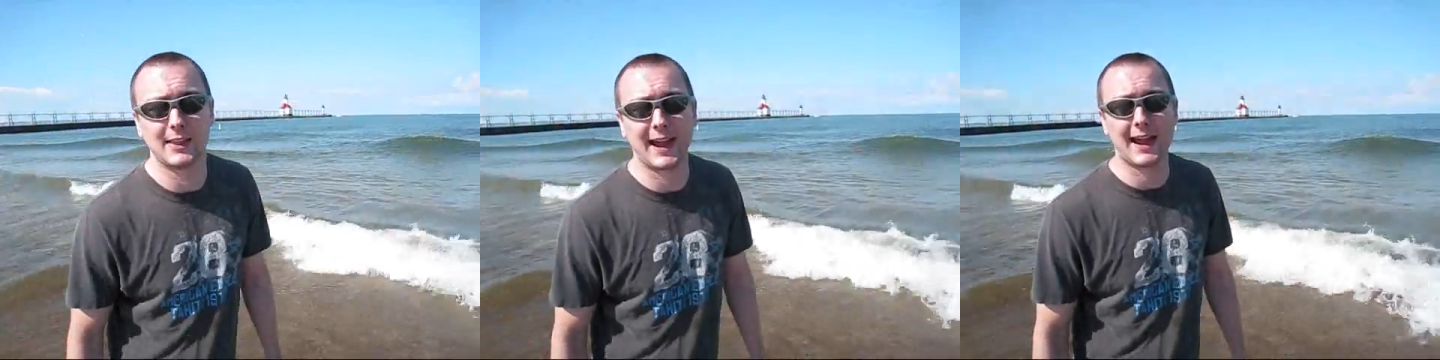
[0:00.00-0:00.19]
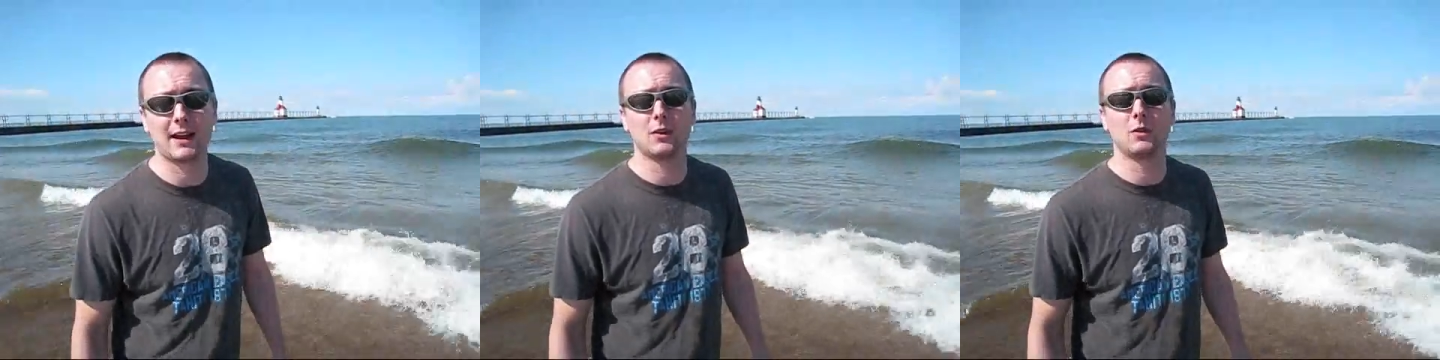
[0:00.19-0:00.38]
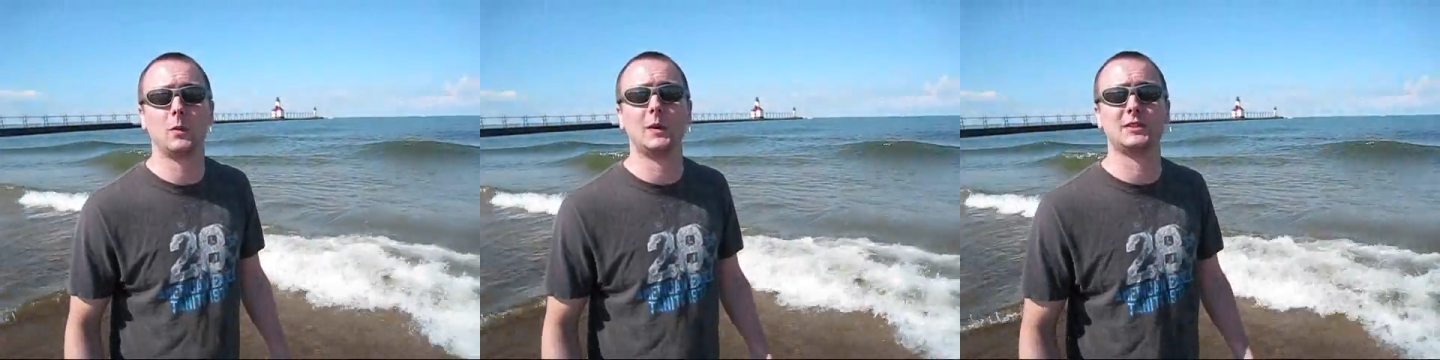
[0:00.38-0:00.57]
That
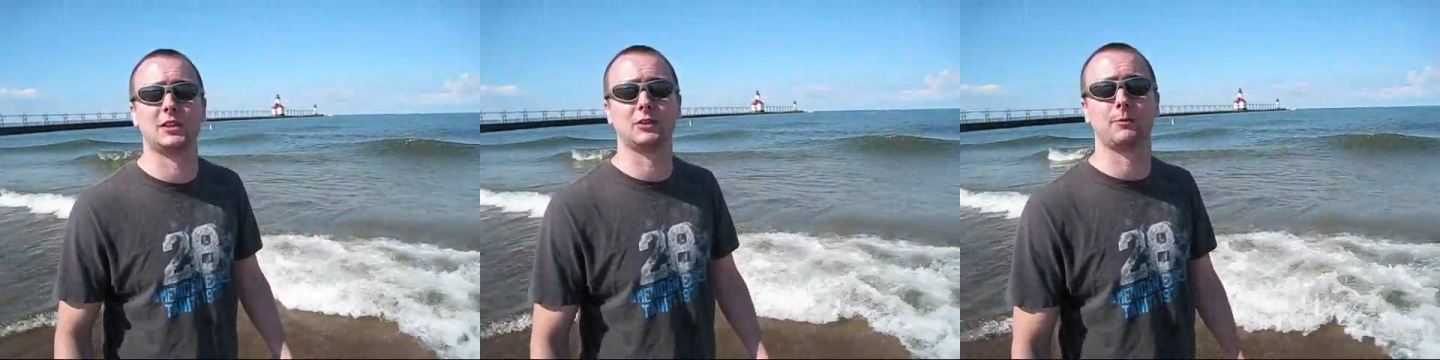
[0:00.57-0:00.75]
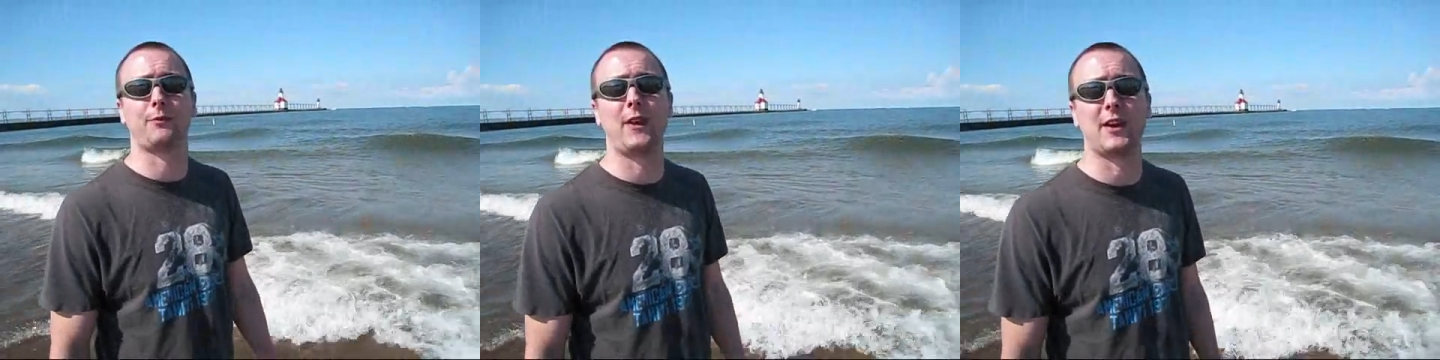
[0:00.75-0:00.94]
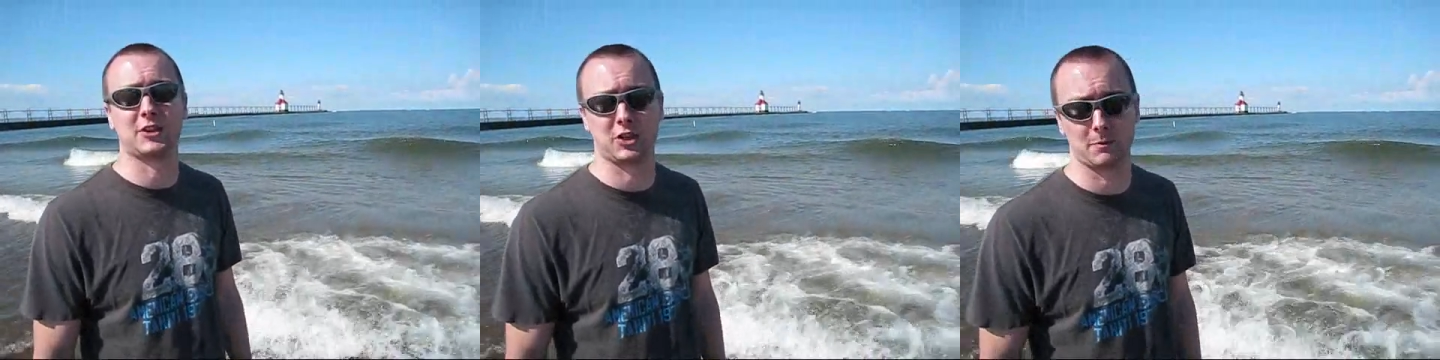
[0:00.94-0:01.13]
was the
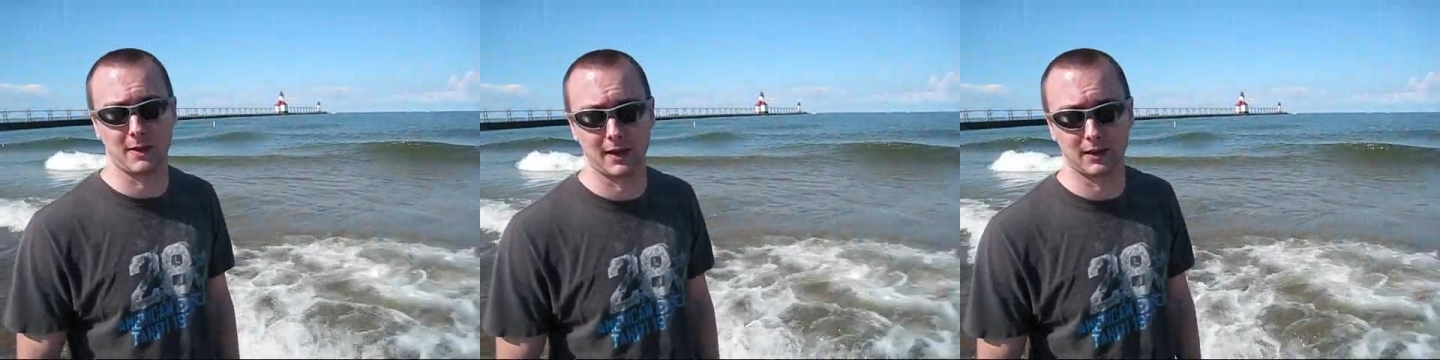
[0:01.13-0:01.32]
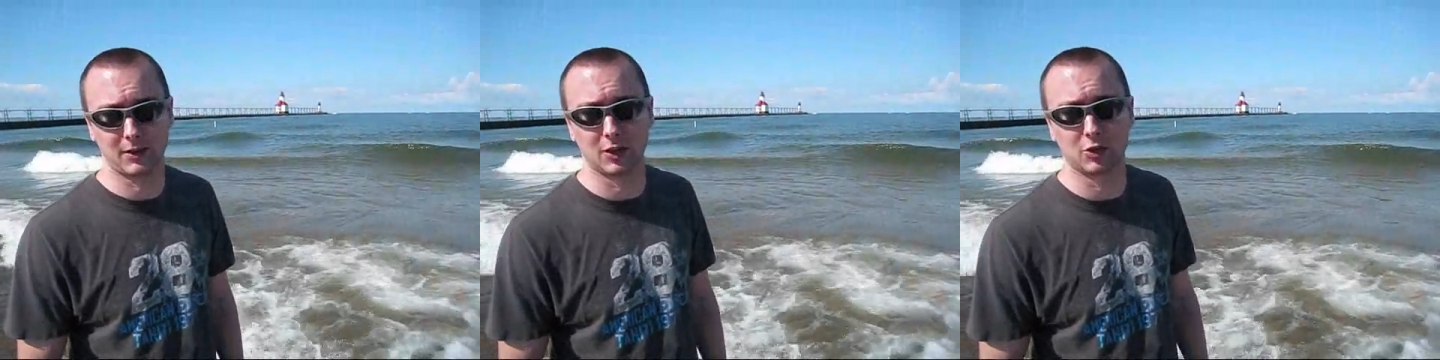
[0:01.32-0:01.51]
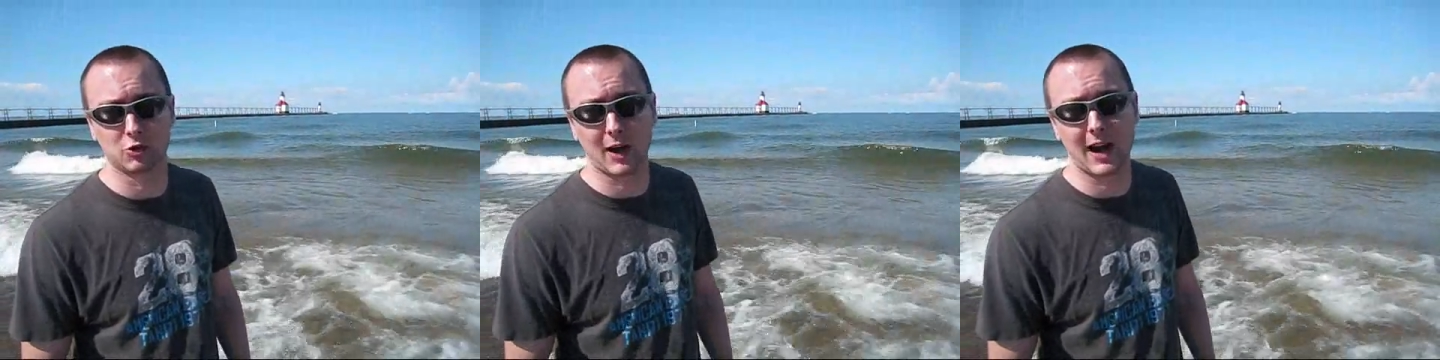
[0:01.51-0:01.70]
fisherman,
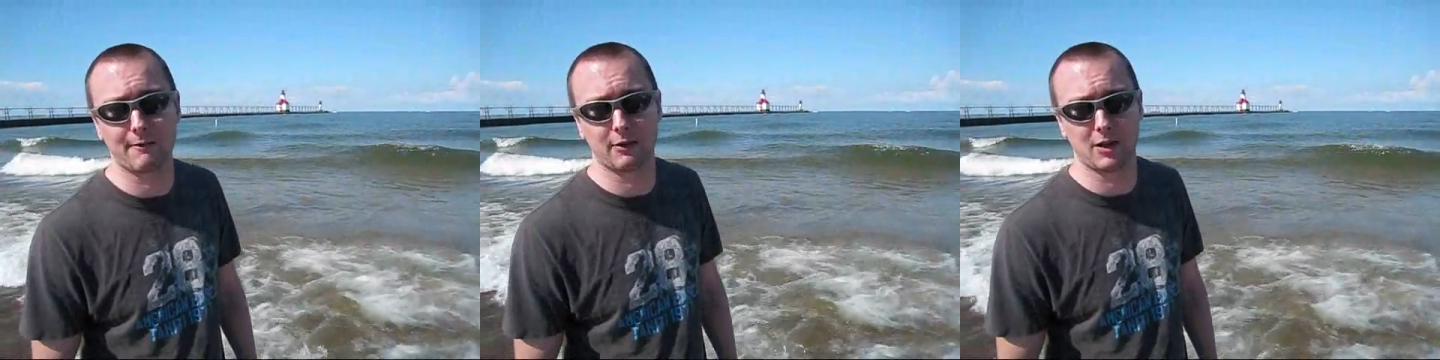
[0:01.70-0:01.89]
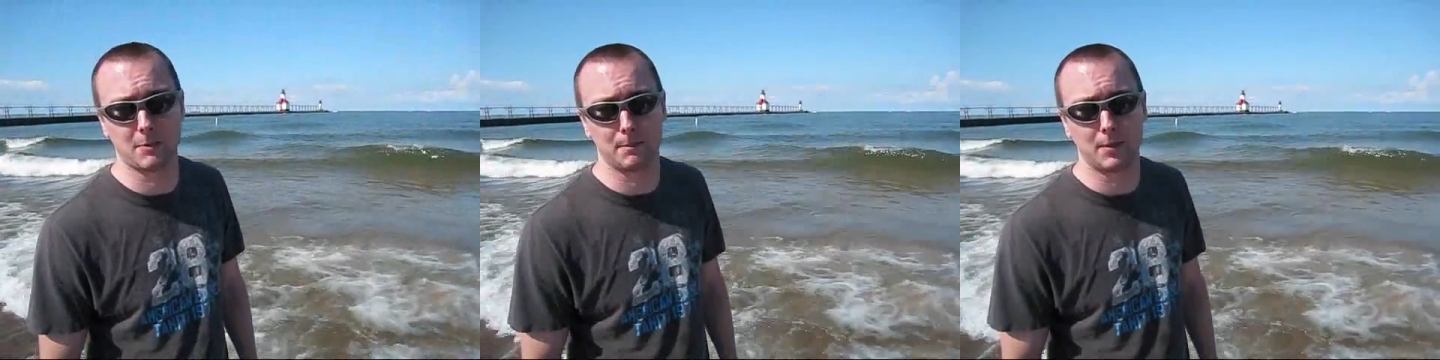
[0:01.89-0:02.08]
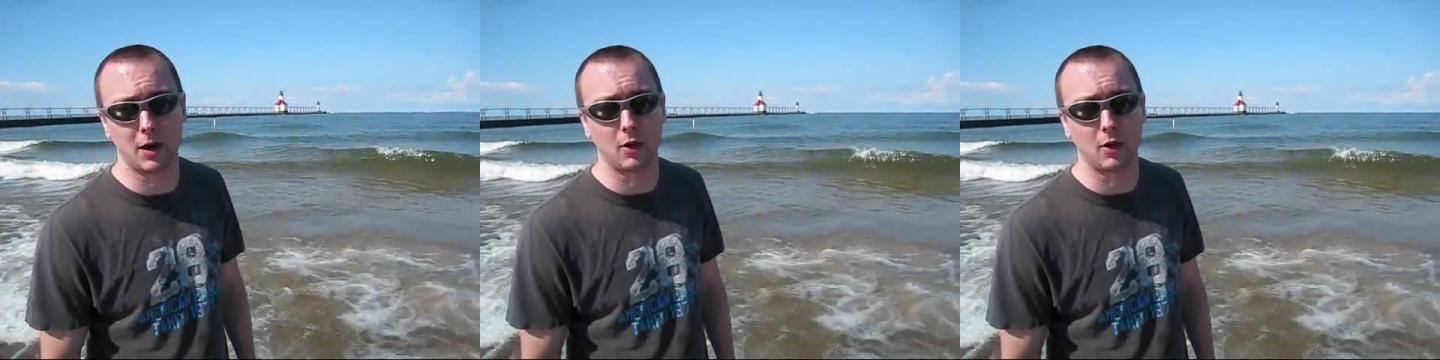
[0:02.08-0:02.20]
the driver of the